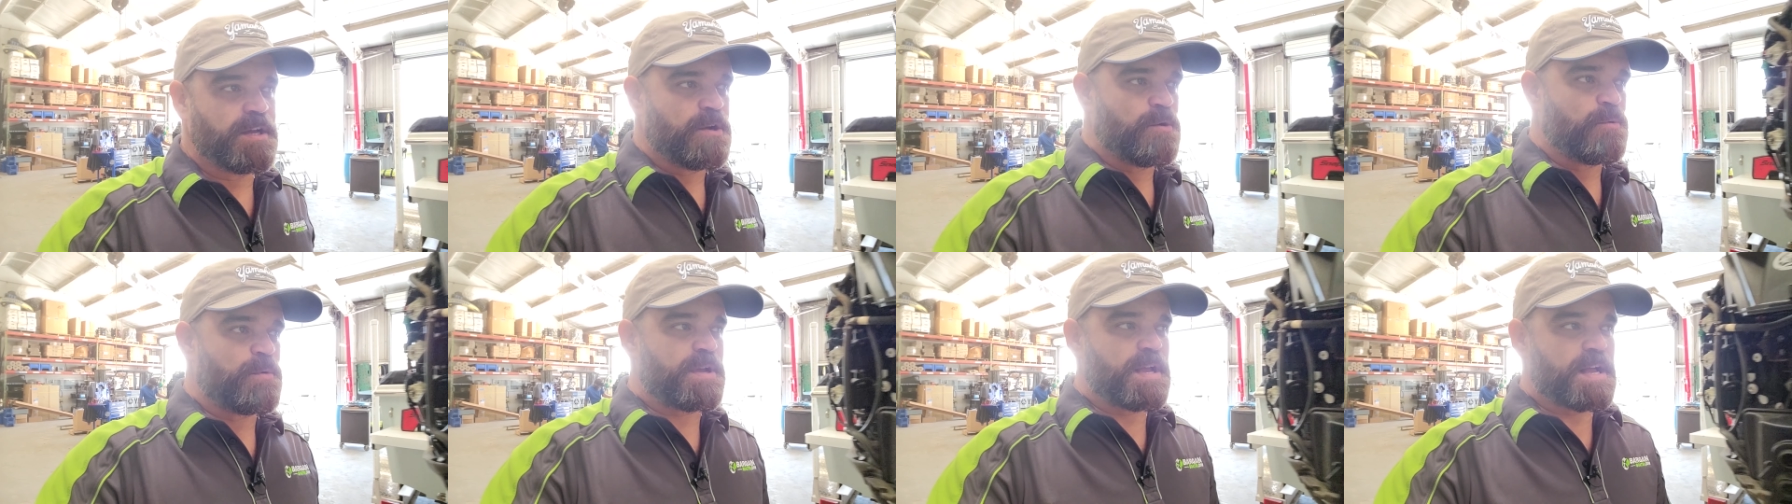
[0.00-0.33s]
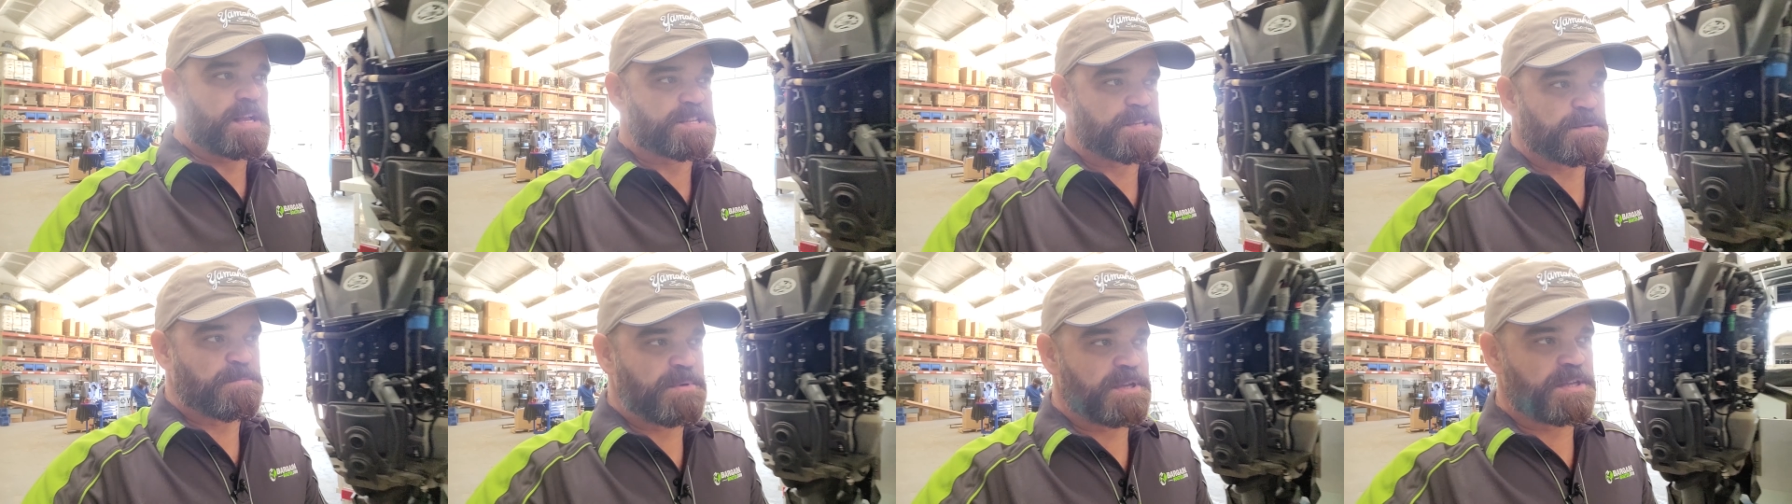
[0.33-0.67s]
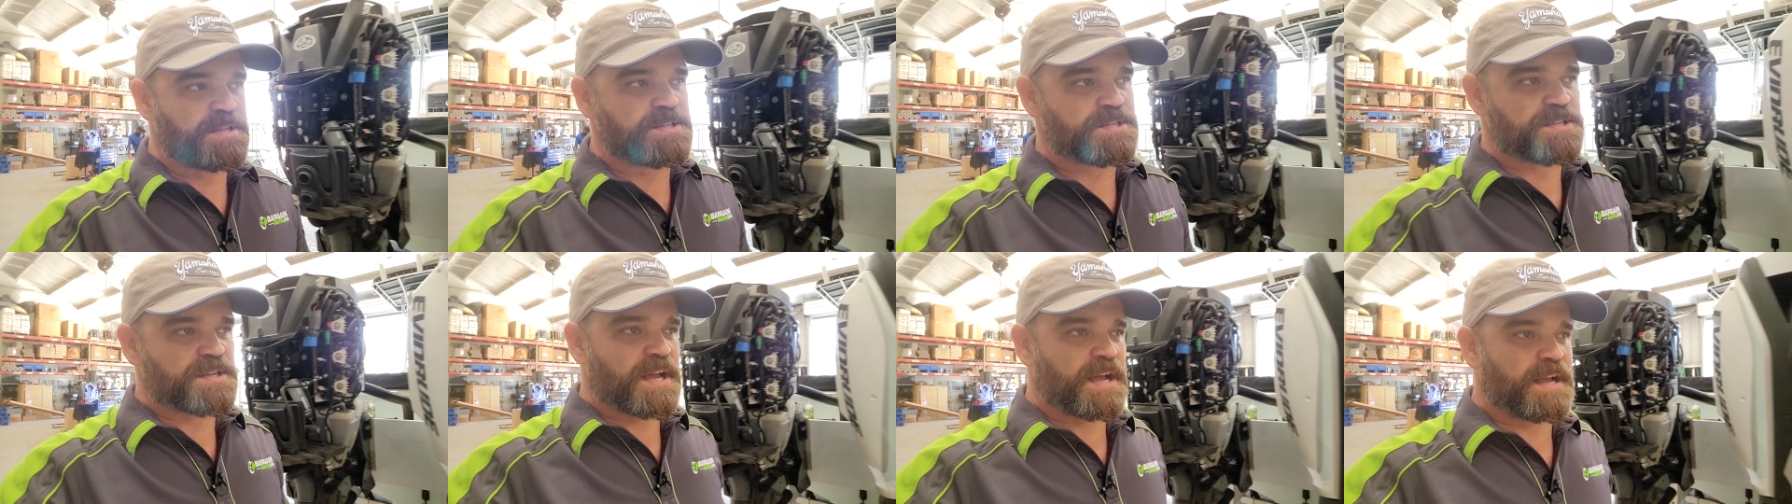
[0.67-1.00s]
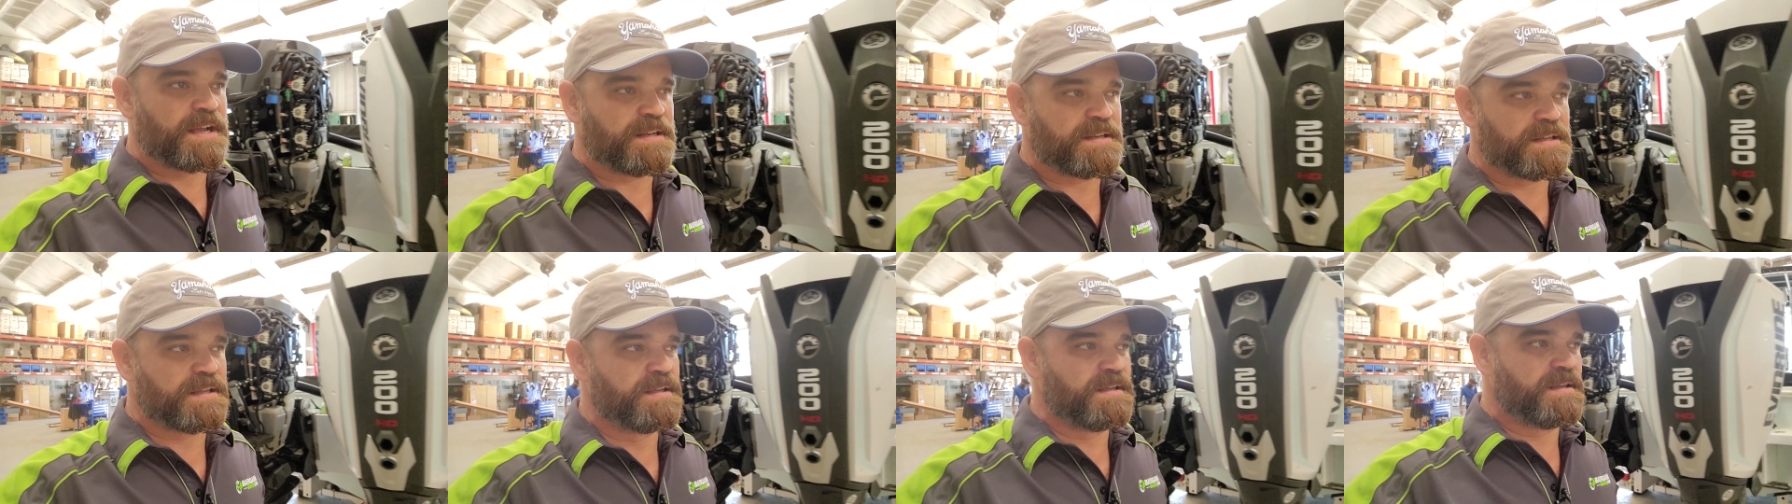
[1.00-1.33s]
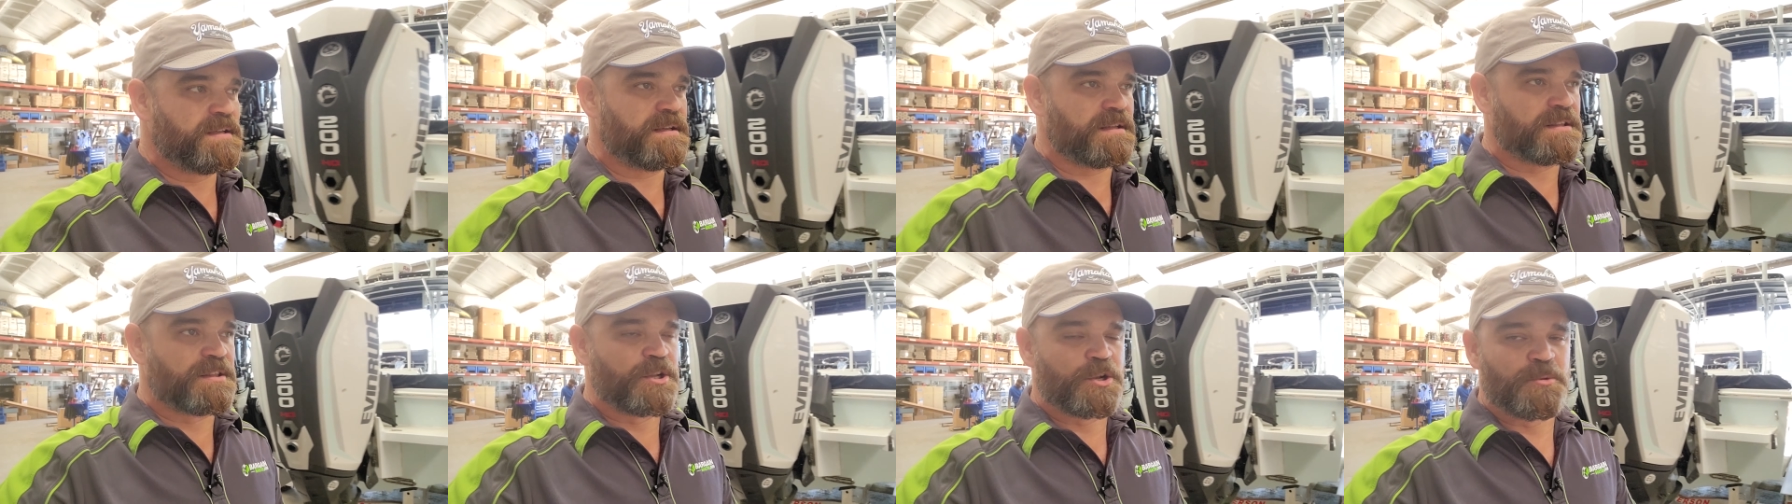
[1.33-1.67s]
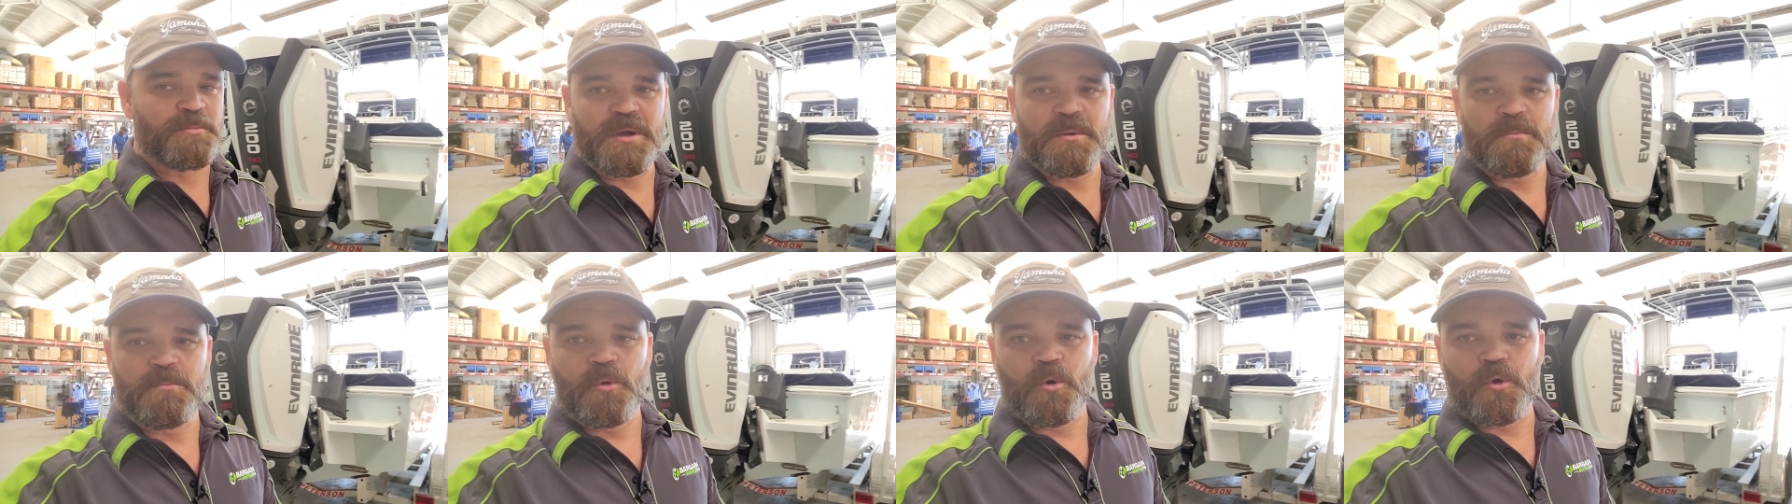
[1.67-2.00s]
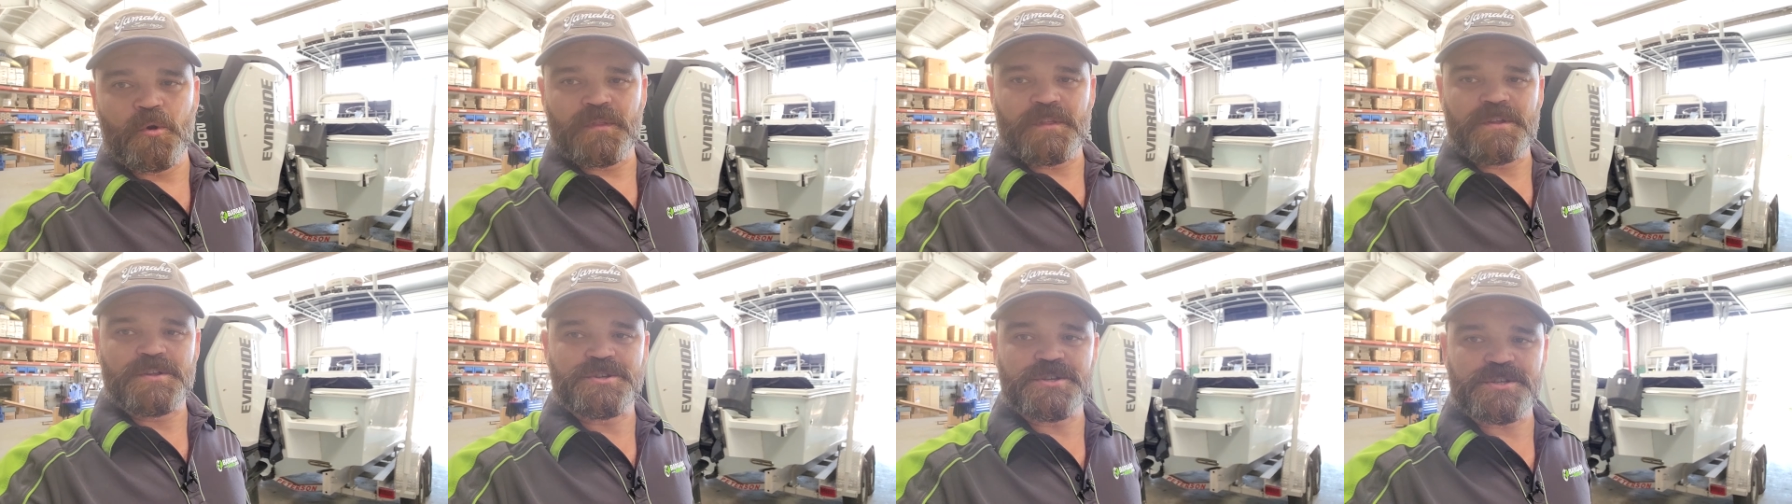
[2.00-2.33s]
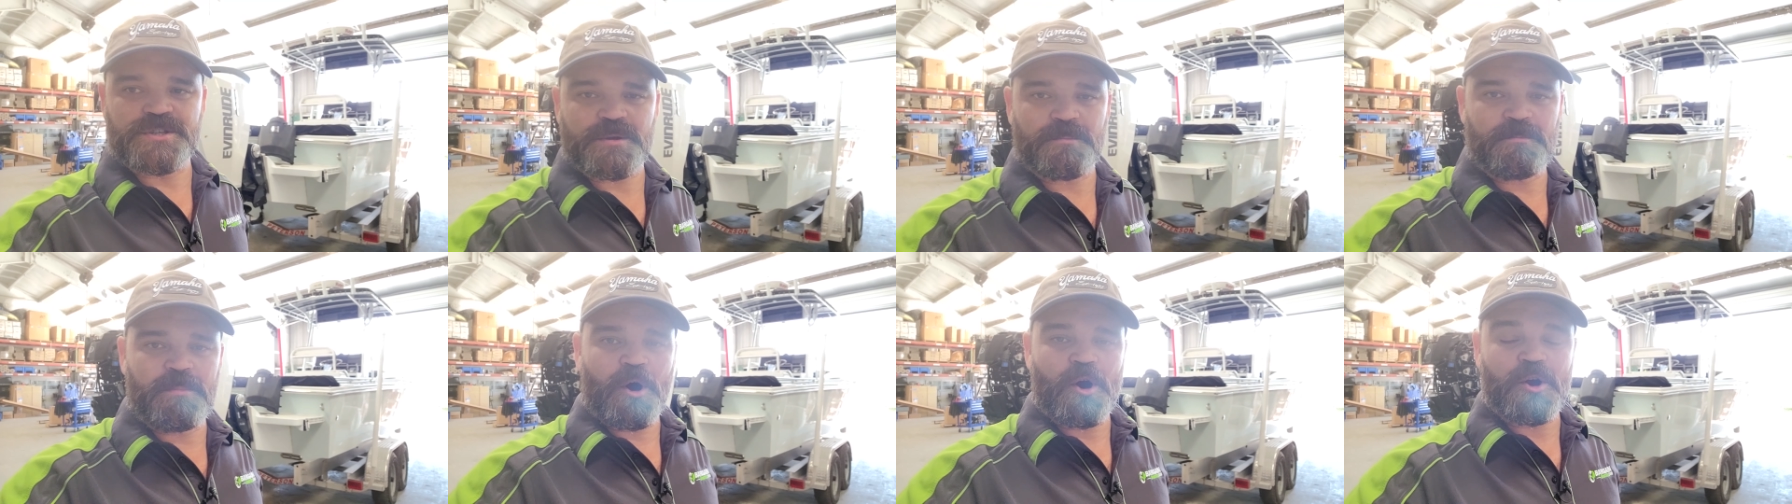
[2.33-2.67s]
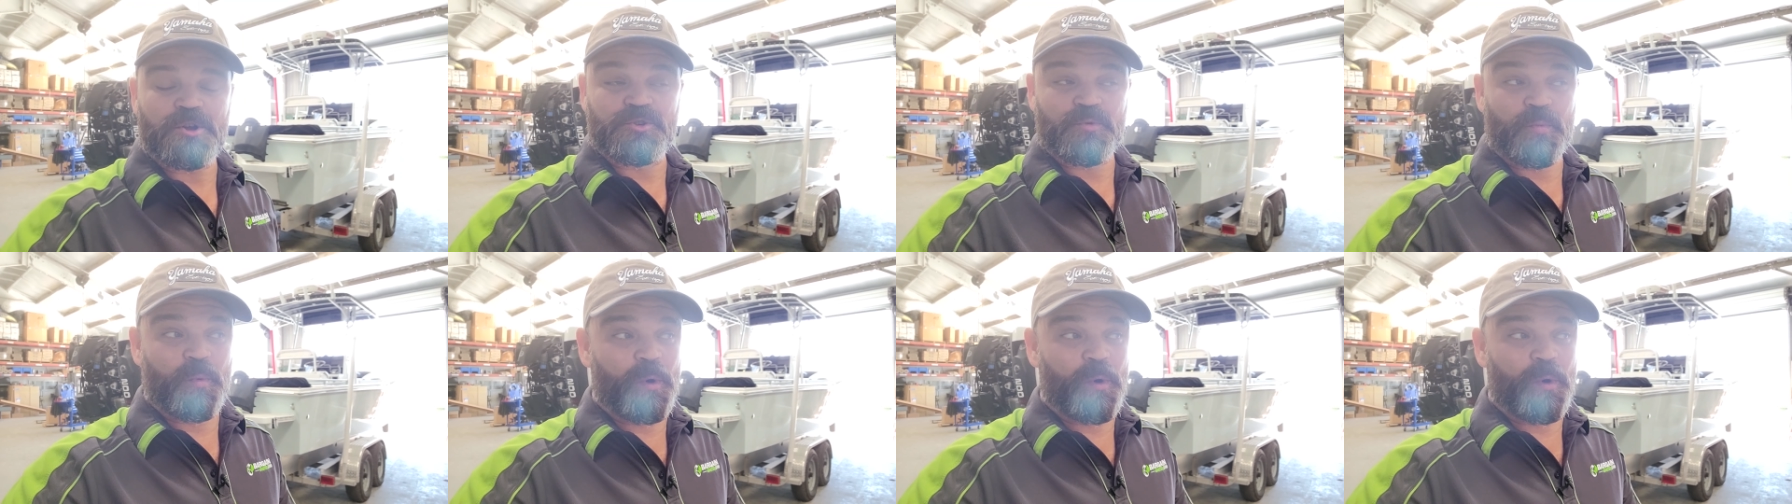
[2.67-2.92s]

we got some insight, a little bit more than just a parts